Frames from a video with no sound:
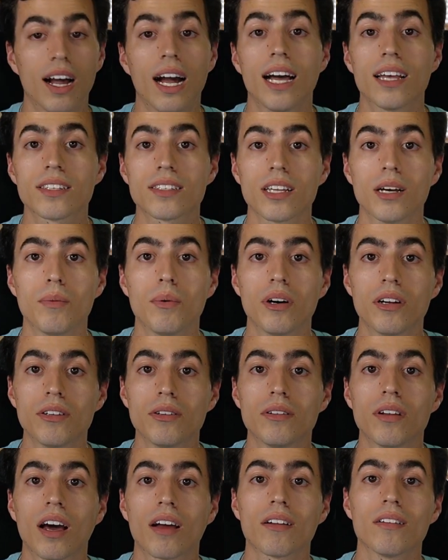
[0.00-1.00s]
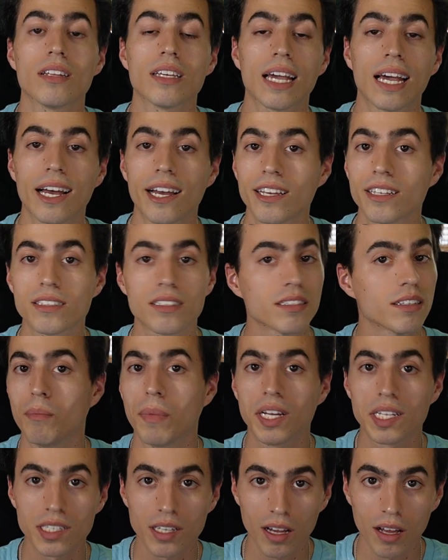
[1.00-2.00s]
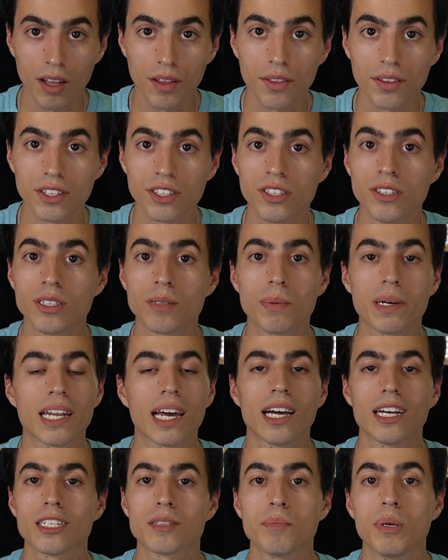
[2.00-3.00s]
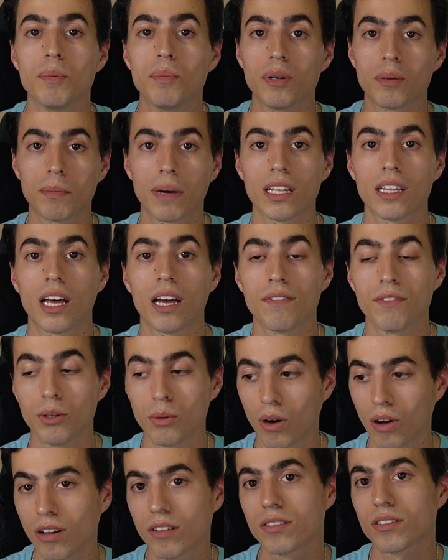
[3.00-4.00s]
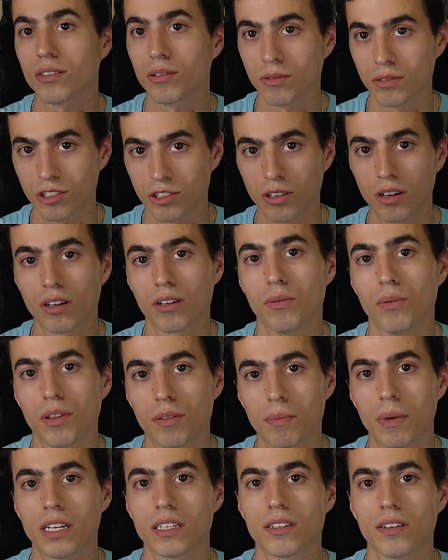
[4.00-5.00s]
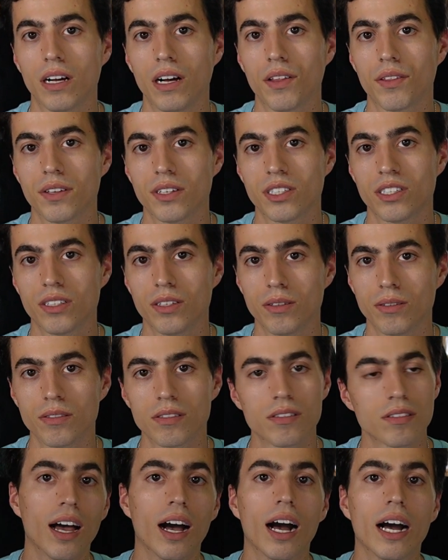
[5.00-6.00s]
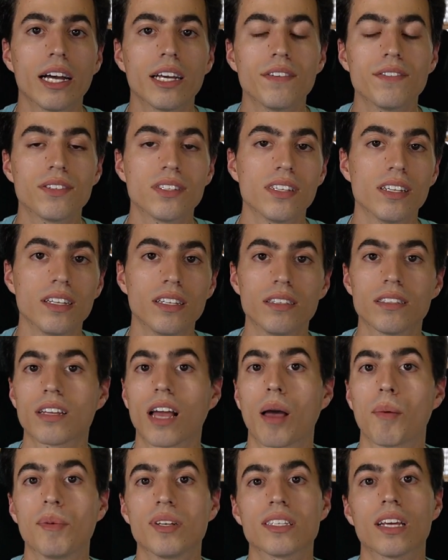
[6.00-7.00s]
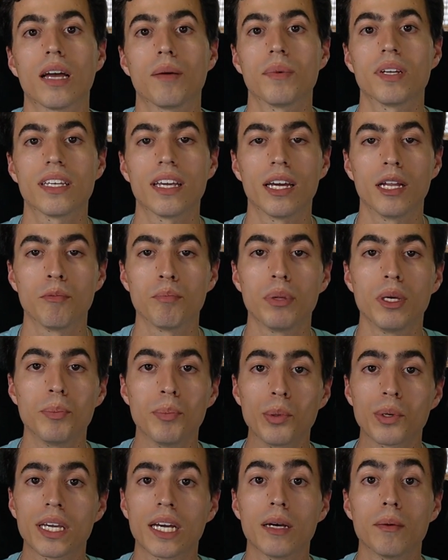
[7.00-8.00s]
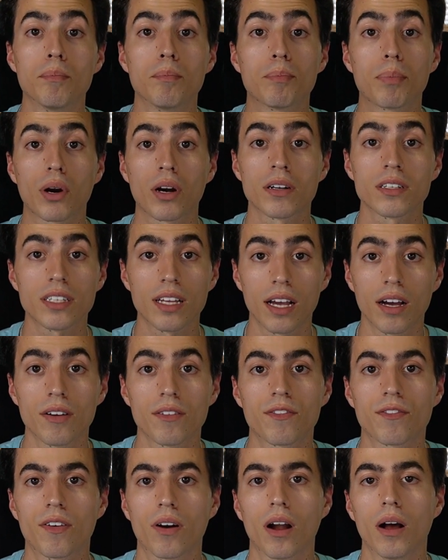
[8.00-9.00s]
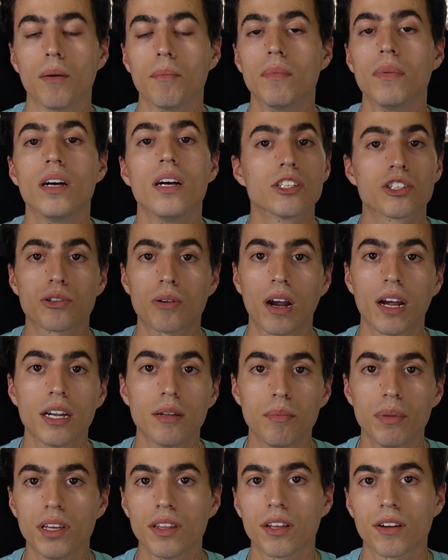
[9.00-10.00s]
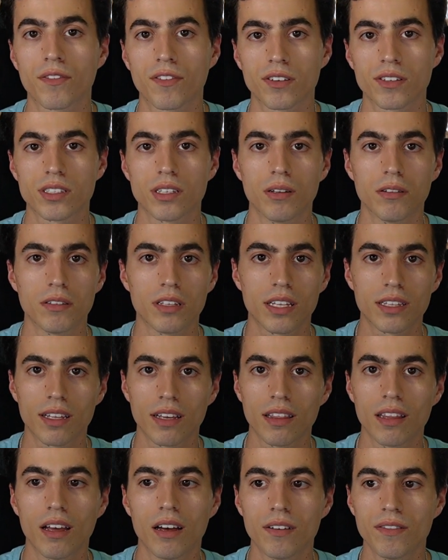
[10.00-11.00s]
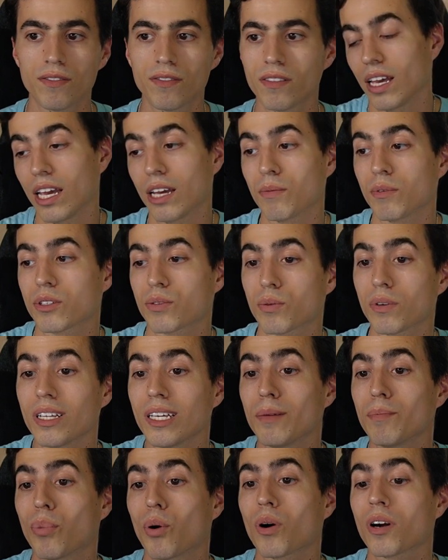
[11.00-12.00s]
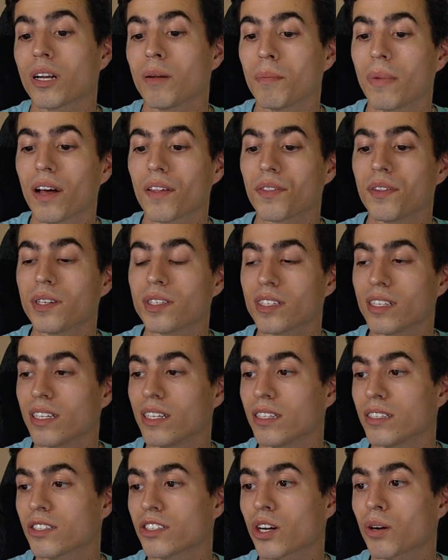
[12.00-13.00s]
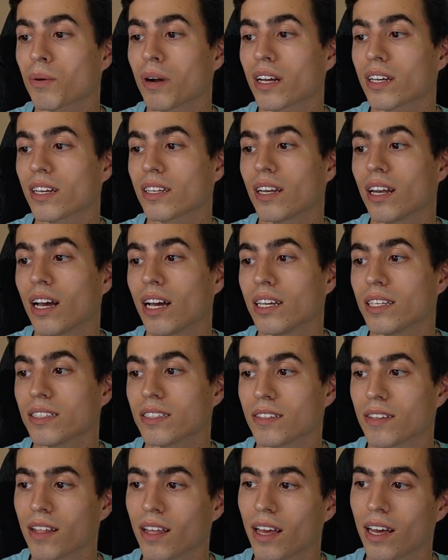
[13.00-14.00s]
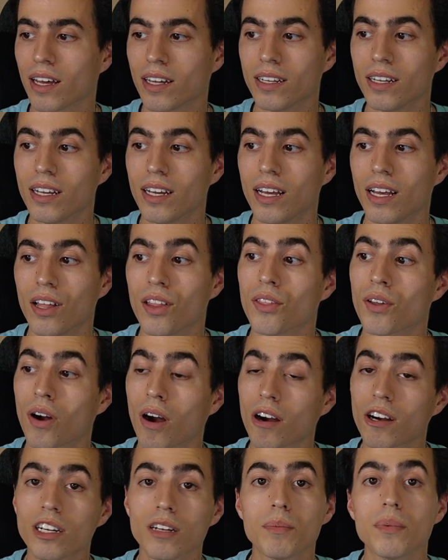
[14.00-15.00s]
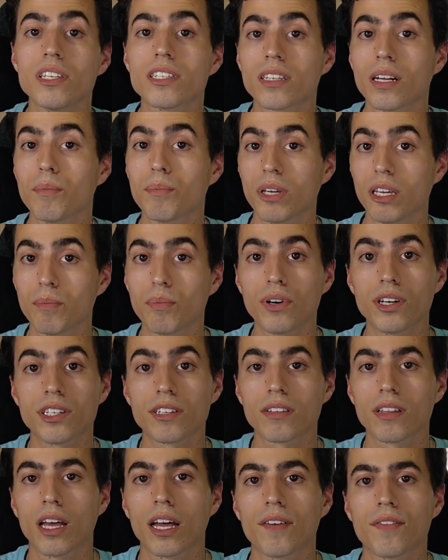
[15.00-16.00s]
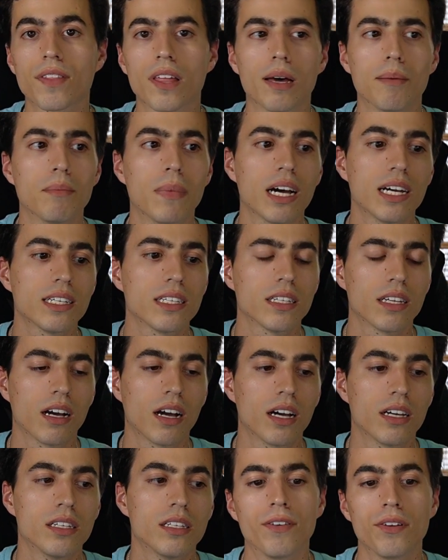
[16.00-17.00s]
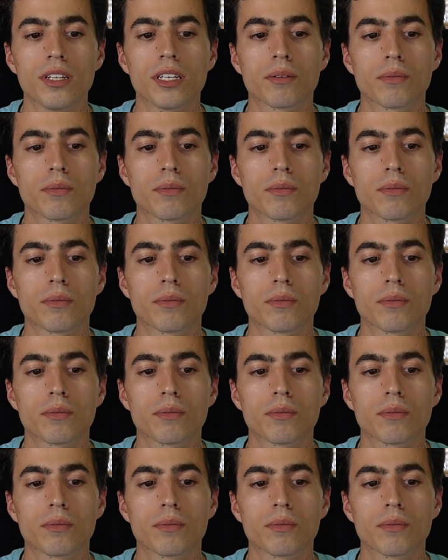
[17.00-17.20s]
As someone who not only has mental health issues, but has people in my life who also struggle with mental health issues, I have seen time and time again, people get burnt out from trying to be there for someone that they love. And what's really important about this is to recognize that there are going to be some people in your life that might not fully